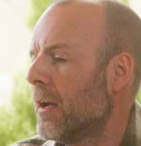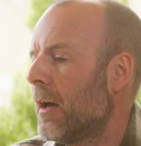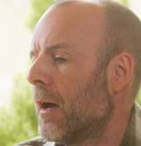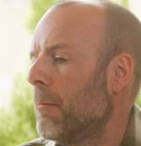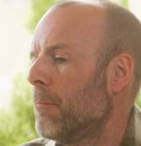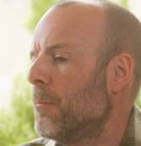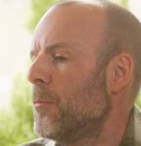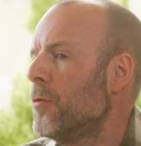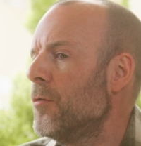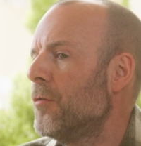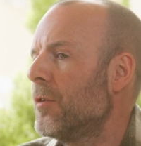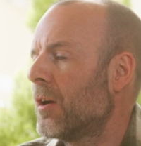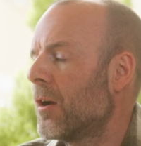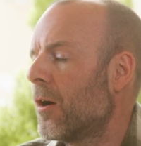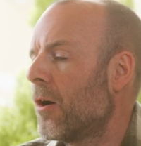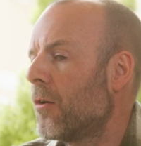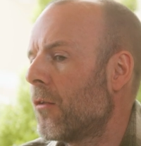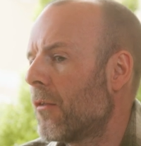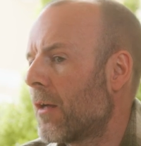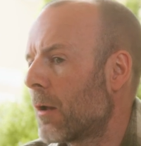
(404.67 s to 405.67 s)
And um, moving
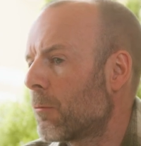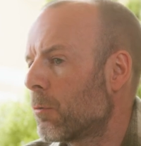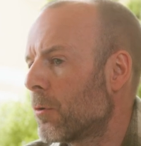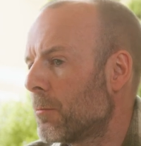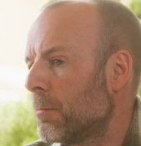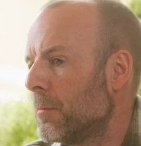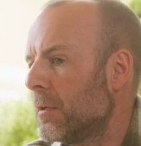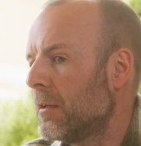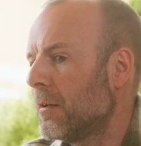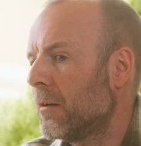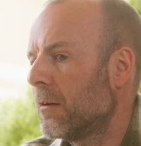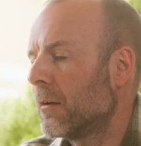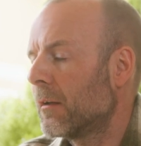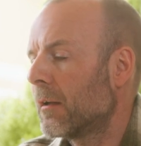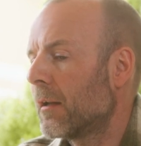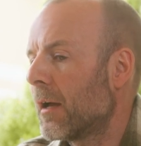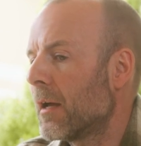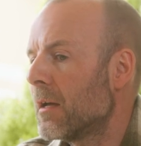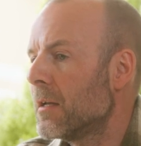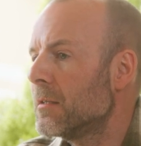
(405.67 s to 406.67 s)
out of that, what
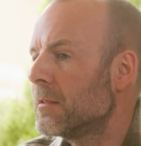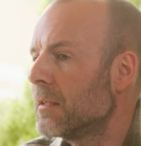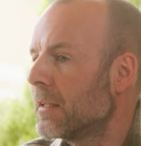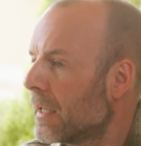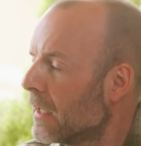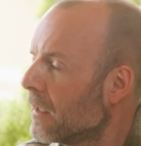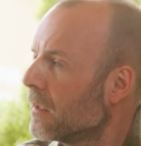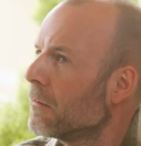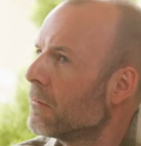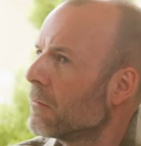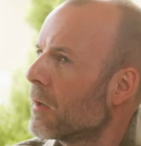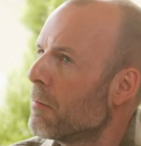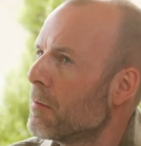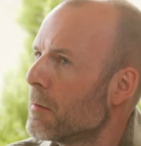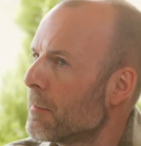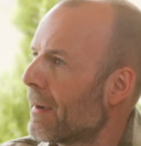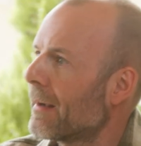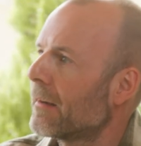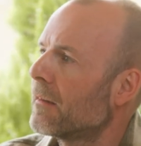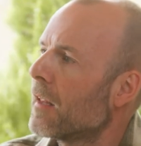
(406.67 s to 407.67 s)
materialized again,
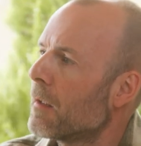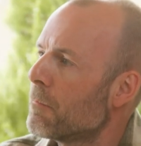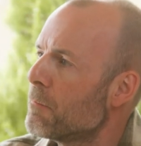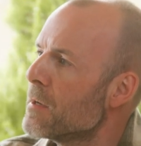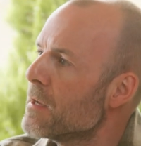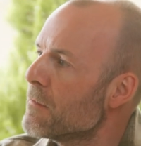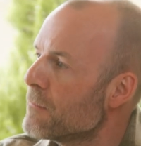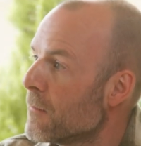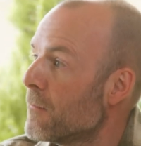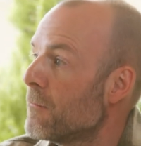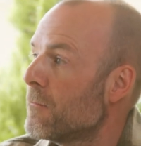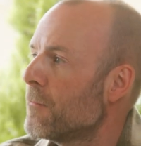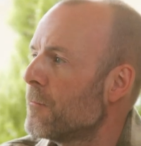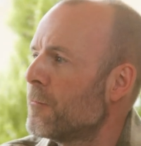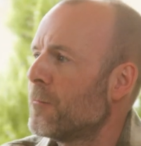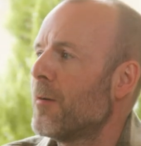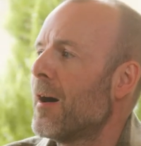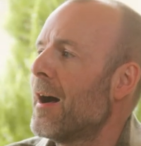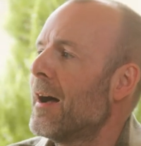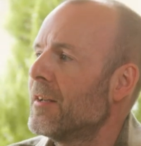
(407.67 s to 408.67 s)
coming back to that brief of
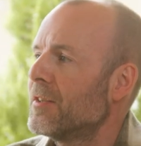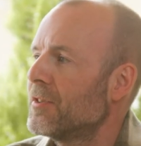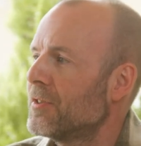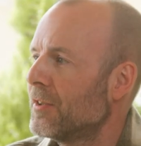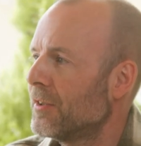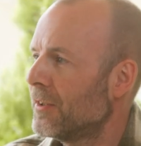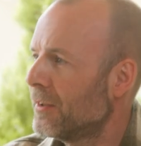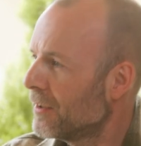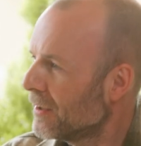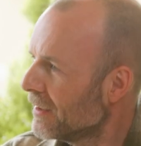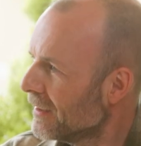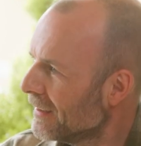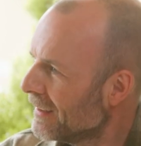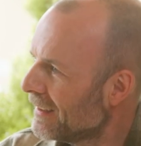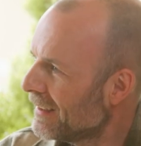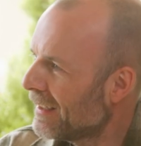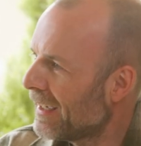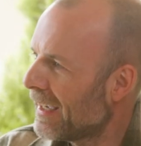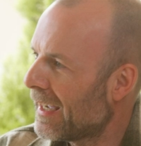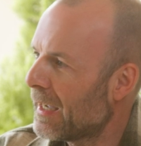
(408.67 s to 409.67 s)
faster,
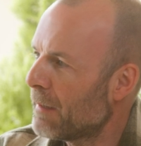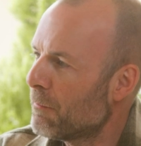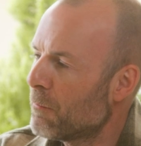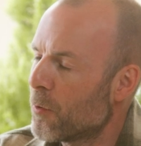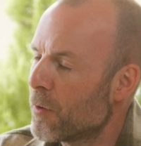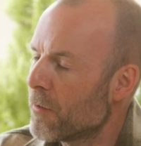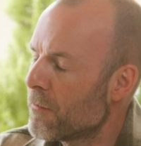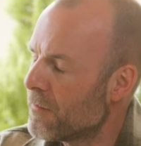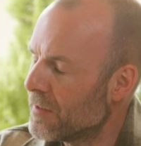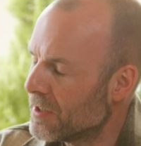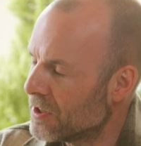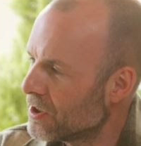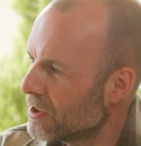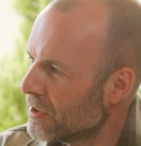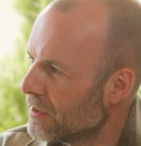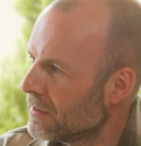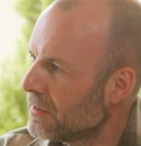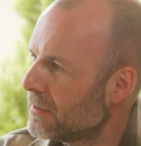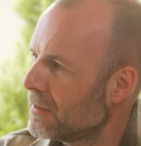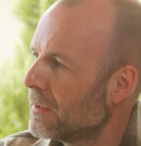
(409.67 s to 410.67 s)
mm. uh, more
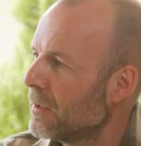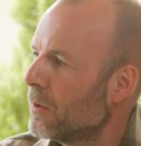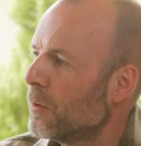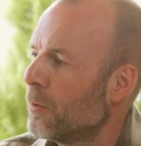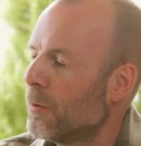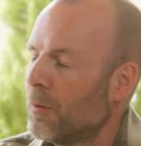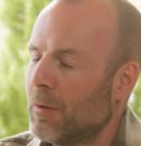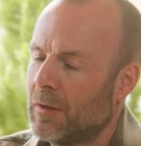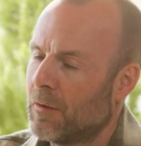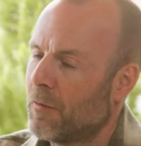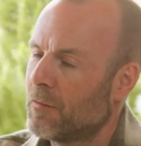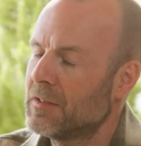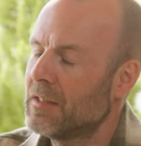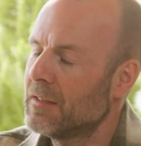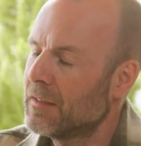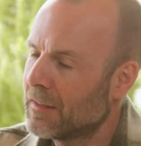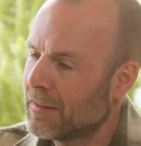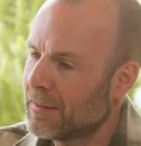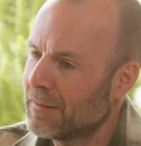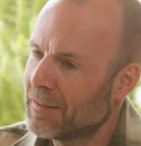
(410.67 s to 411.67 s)
efficient, you know, and obviously
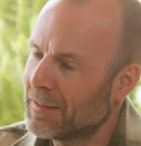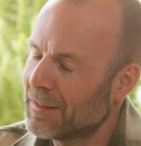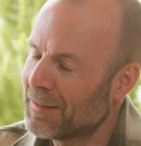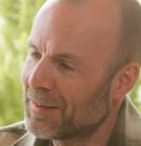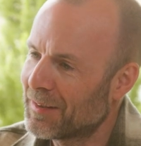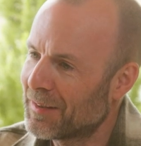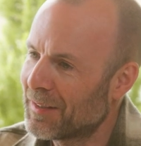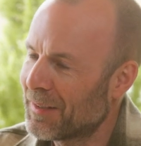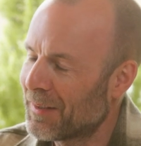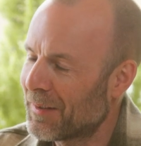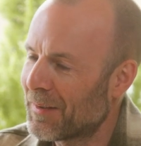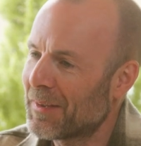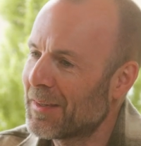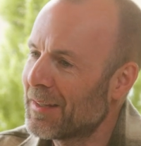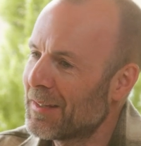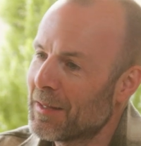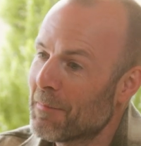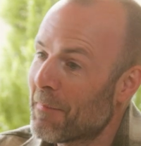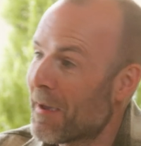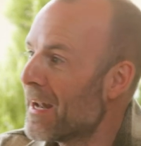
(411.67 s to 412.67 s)
the the, uh,
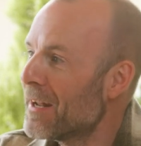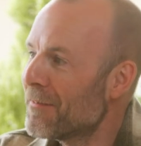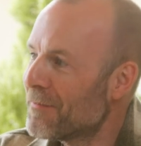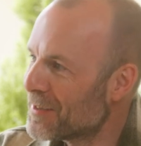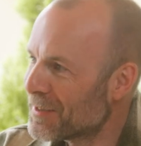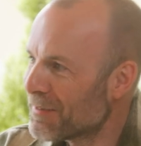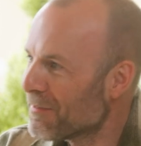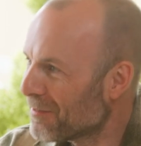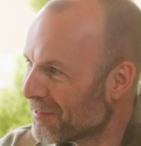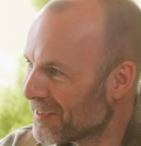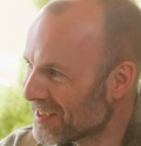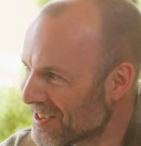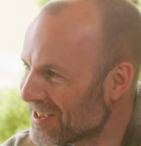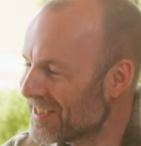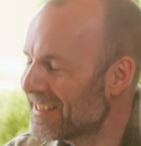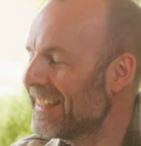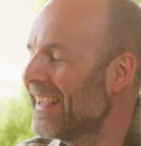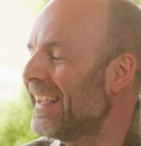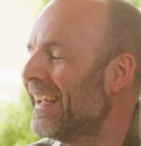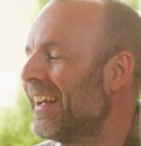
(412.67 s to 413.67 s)
the, the benefits of
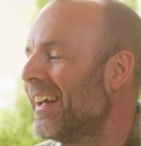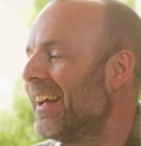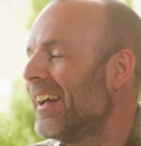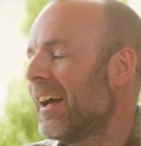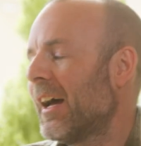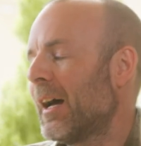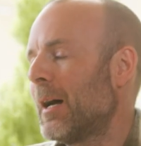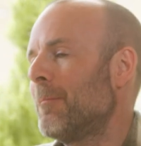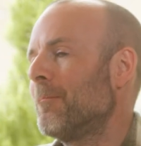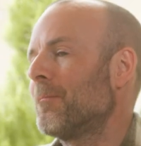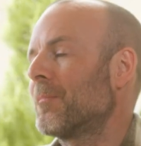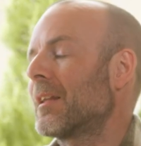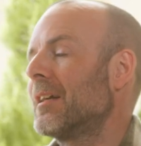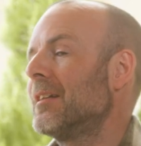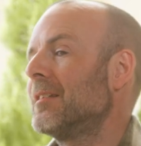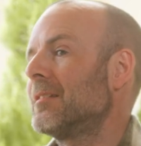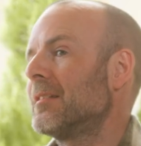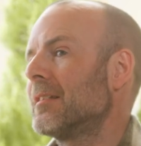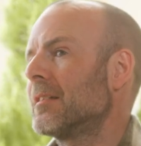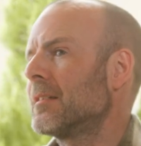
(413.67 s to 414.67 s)
efficiency um,
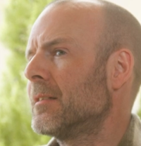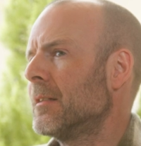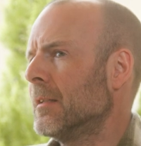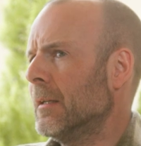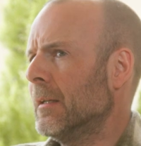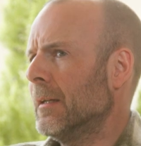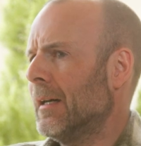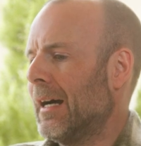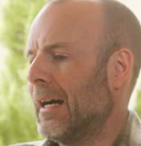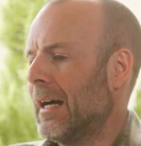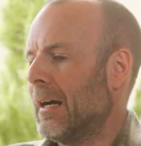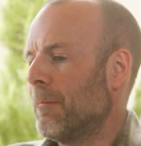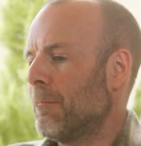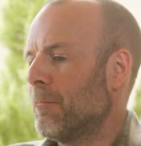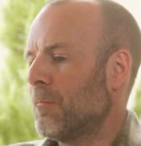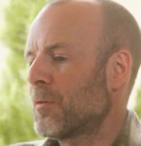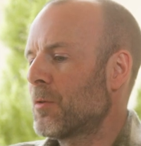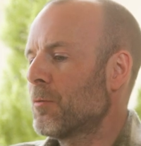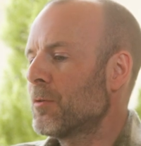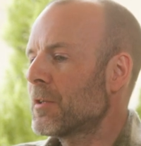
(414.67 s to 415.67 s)
is that
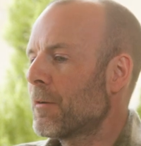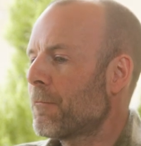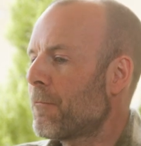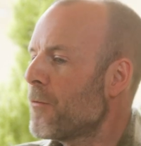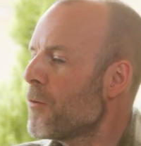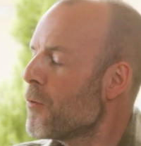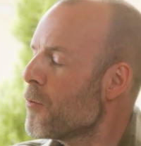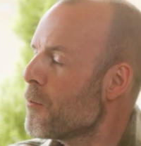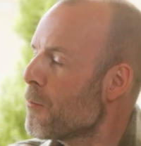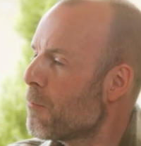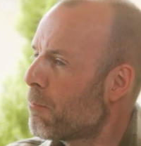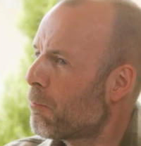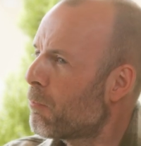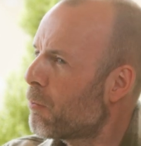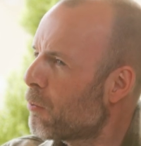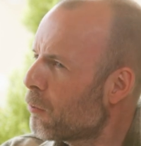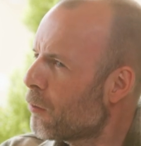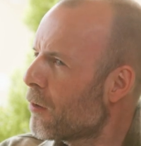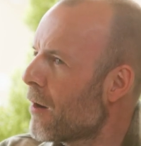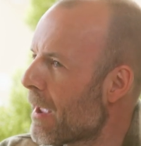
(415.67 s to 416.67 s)
um, there was a few
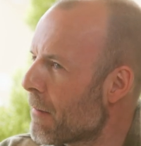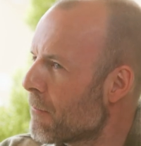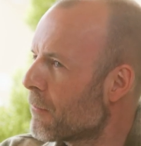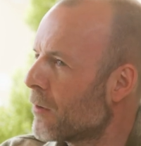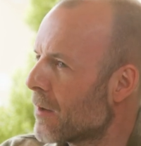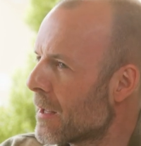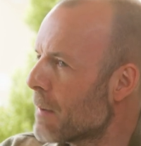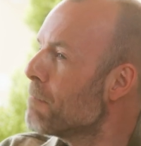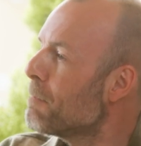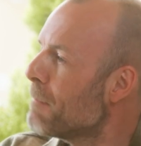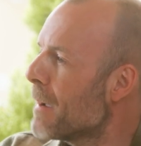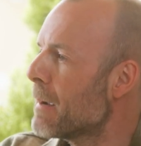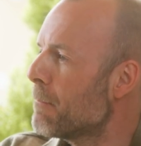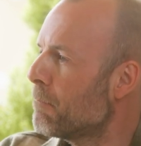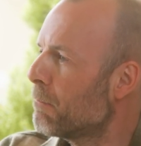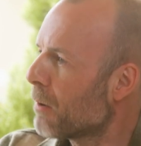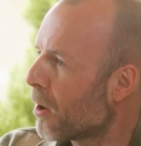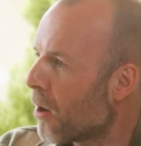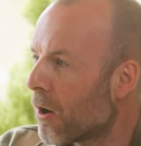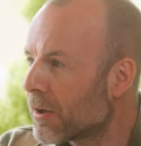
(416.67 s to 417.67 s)
primary
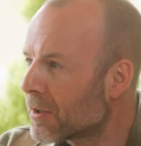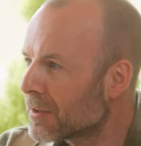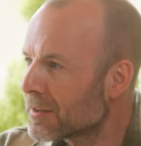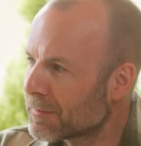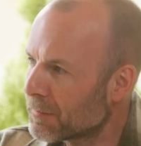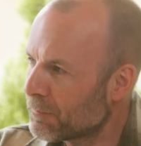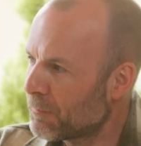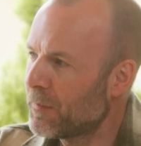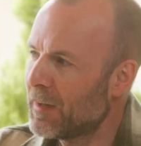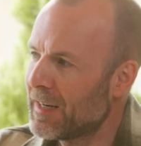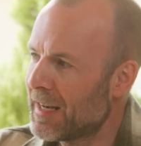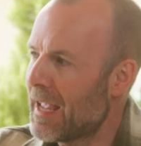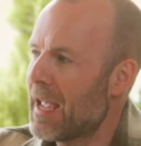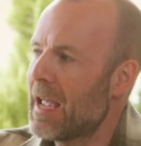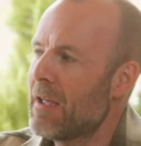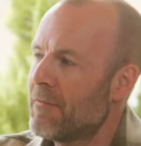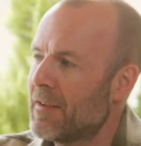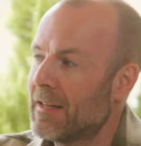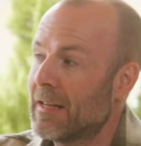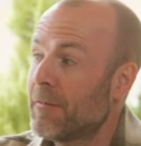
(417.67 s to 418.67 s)
big blocks, fairly
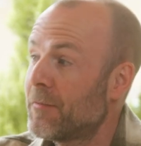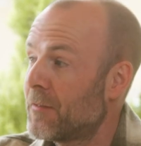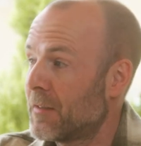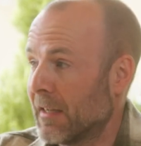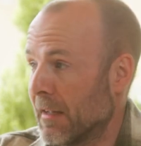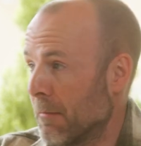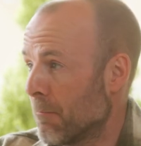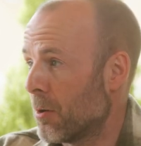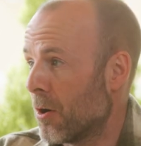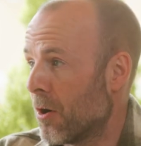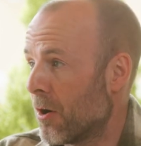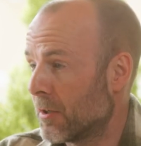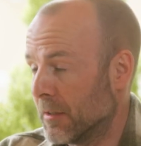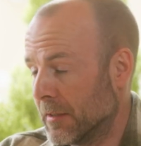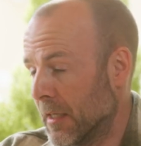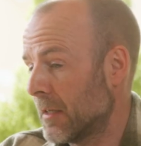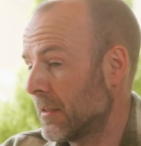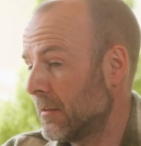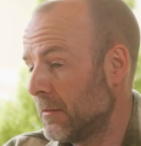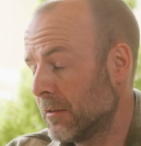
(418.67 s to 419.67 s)
heavy lifting blocks
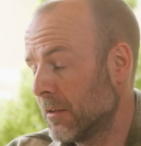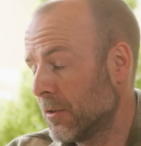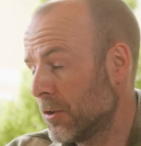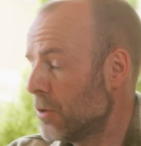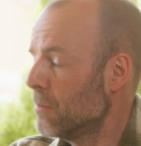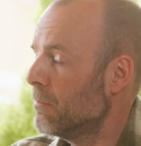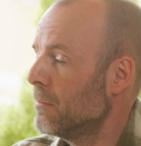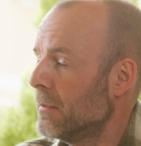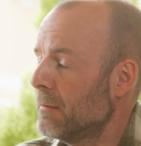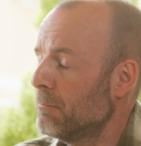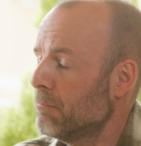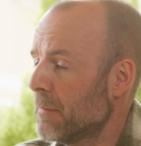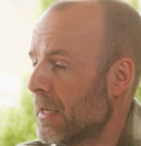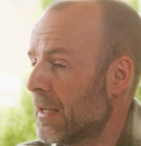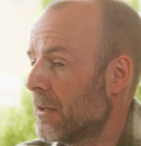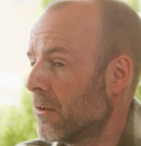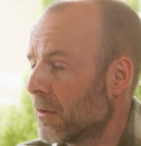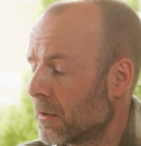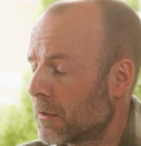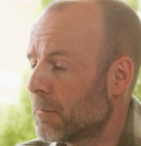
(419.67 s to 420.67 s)
actually mm. that human
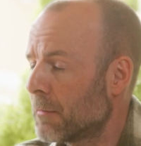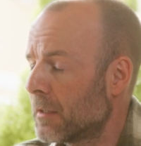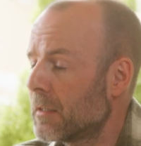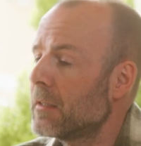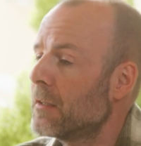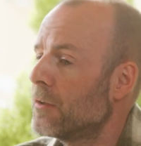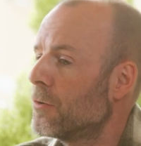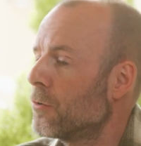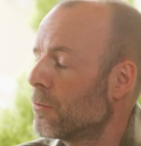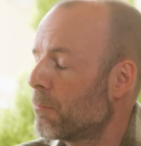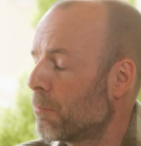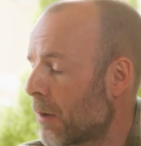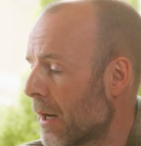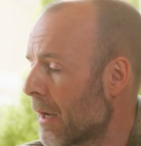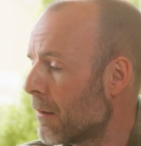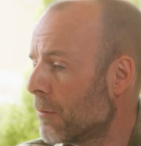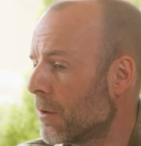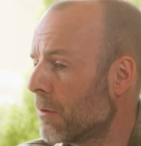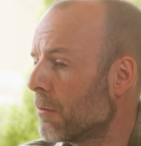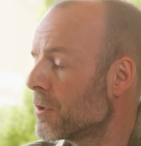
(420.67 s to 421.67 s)
made ultimately took
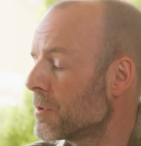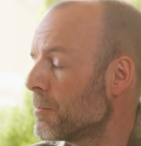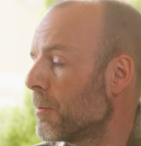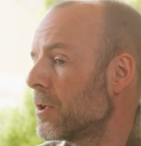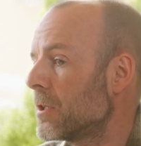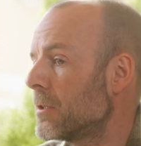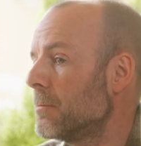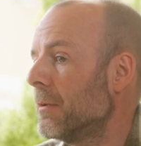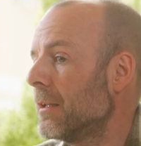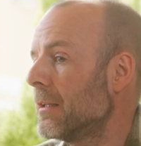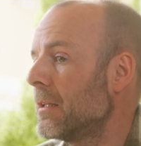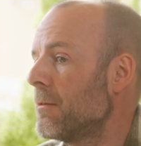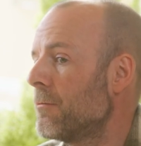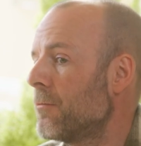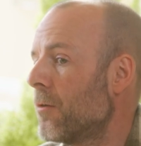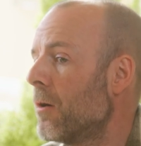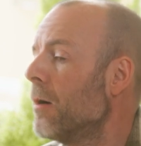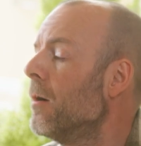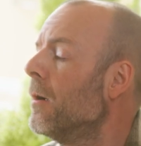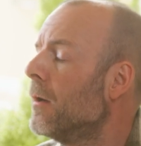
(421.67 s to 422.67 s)
primary responsibility
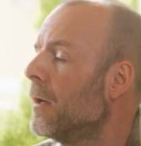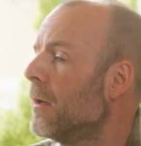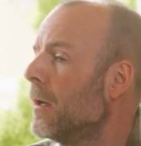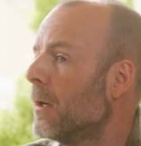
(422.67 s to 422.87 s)
for.